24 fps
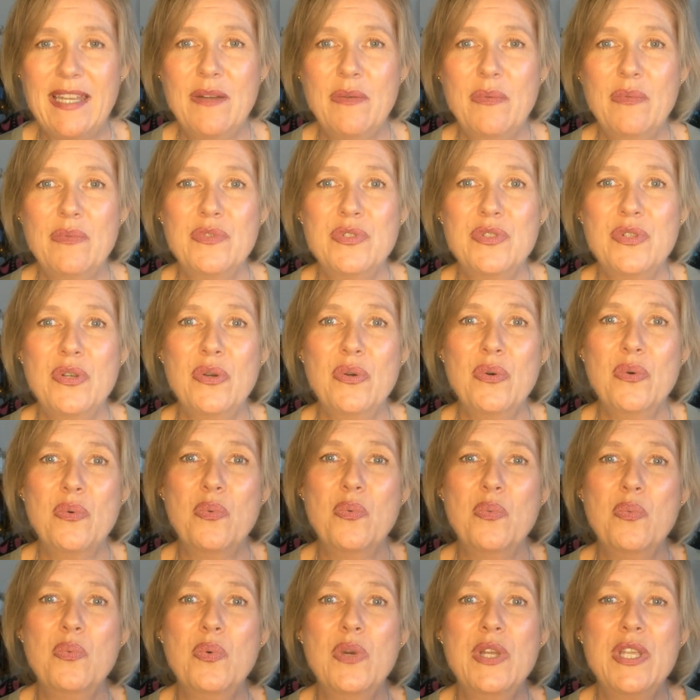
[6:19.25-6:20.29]
So
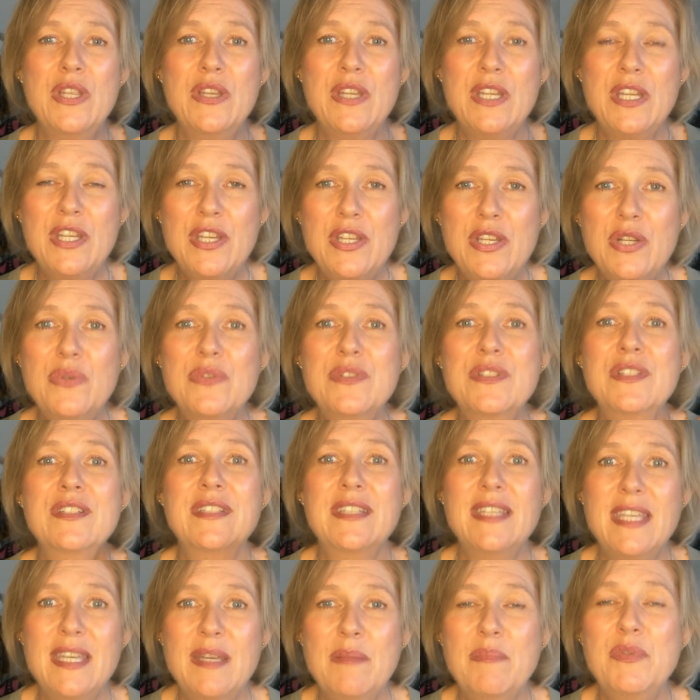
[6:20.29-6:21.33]
what you need to do is just keep